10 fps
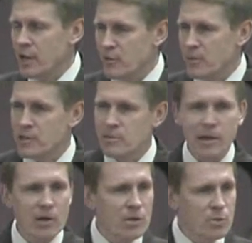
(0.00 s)
alphabet to
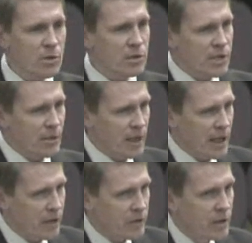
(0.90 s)
make all the words that we
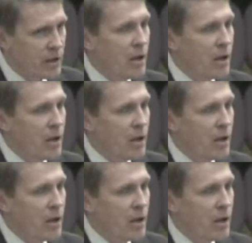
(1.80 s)
have.